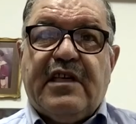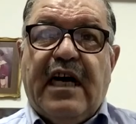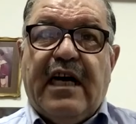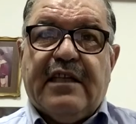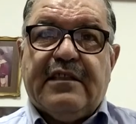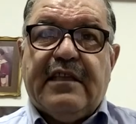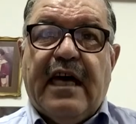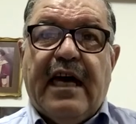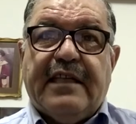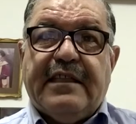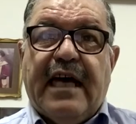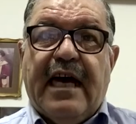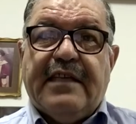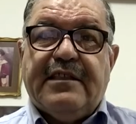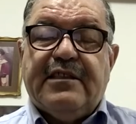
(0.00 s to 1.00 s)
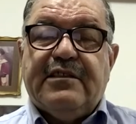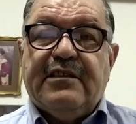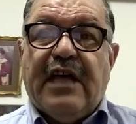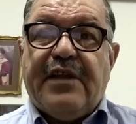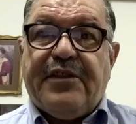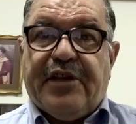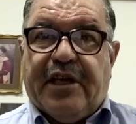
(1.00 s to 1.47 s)
God had added
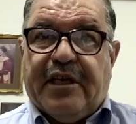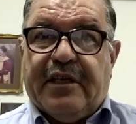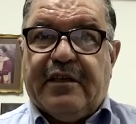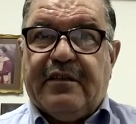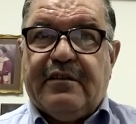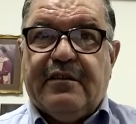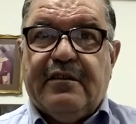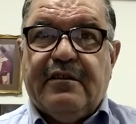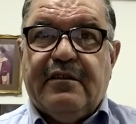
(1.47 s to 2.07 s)
nothing,